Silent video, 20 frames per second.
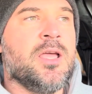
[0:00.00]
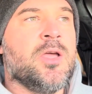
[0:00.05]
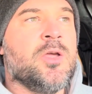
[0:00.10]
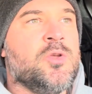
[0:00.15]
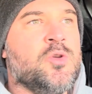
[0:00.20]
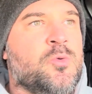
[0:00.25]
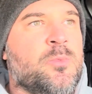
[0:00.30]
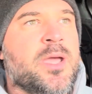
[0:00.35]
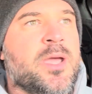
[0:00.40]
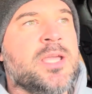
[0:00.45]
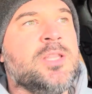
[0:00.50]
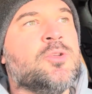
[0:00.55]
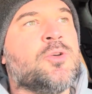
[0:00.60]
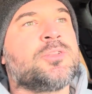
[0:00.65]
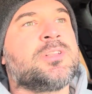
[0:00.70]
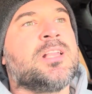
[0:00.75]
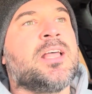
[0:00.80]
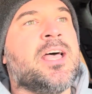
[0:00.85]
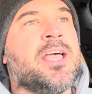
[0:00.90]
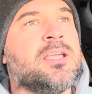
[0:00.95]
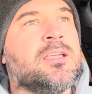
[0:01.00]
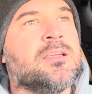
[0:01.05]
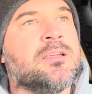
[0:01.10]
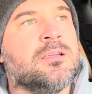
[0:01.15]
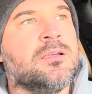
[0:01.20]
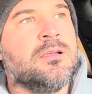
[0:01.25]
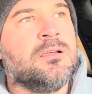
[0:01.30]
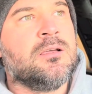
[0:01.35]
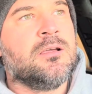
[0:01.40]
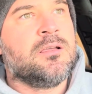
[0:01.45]
You may not like
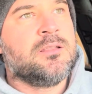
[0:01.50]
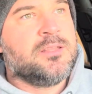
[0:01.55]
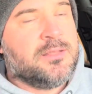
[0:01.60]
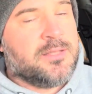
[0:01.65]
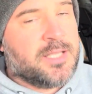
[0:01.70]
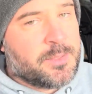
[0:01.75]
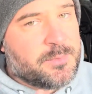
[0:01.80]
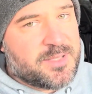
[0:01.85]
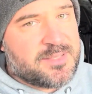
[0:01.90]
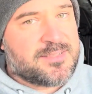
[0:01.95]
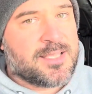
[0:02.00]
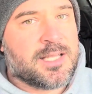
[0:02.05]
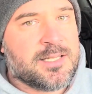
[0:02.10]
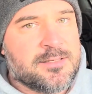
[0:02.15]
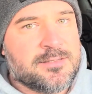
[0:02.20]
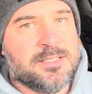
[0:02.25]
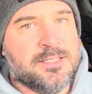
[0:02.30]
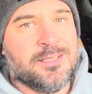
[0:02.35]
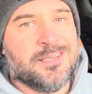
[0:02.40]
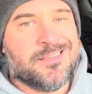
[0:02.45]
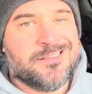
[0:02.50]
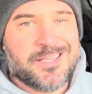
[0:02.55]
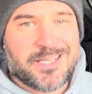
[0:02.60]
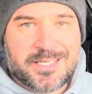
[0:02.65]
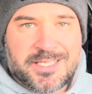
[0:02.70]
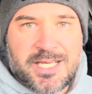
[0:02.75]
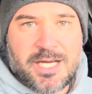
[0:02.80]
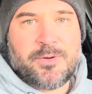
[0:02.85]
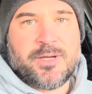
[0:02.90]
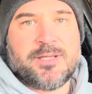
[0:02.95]
their mentality, their
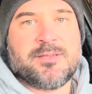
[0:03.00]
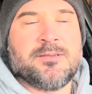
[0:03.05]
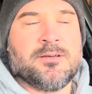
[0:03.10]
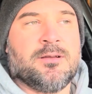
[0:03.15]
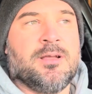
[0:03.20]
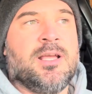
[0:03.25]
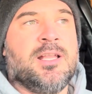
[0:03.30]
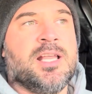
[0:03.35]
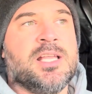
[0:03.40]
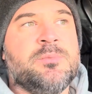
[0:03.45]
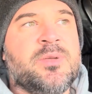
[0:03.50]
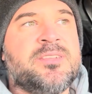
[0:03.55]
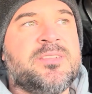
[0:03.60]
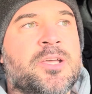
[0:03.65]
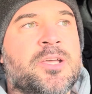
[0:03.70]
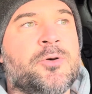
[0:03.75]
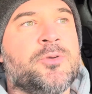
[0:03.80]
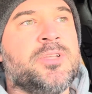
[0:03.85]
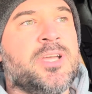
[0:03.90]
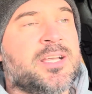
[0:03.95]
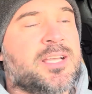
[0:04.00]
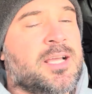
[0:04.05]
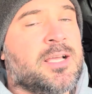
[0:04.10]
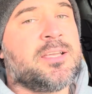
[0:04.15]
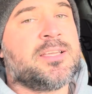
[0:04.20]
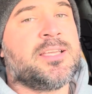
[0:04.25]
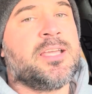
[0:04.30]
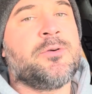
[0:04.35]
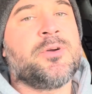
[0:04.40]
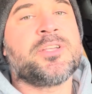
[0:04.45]
character. Let me you, their
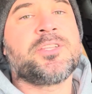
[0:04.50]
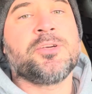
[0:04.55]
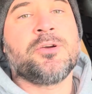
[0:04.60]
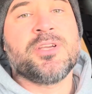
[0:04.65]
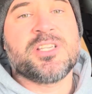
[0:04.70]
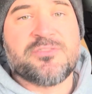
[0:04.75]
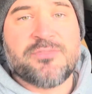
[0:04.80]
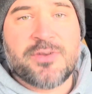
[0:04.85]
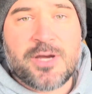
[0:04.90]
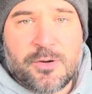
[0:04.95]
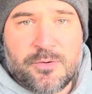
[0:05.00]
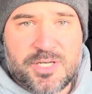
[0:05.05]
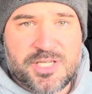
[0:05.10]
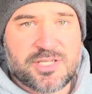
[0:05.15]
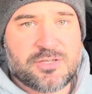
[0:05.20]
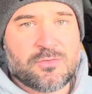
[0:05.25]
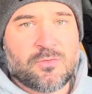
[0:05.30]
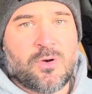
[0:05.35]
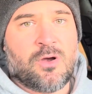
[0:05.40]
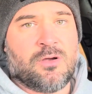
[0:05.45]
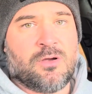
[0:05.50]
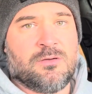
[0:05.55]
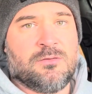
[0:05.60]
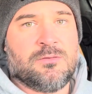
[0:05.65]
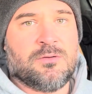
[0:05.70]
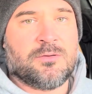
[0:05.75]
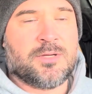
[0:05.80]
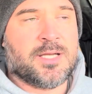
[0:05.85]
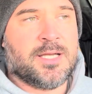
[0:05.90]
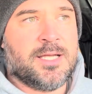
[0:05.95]
character is very strong,
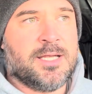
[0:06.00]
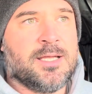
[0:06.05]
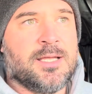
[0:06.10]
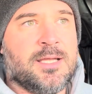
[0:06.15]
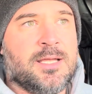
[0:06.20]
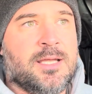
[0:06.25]
okay?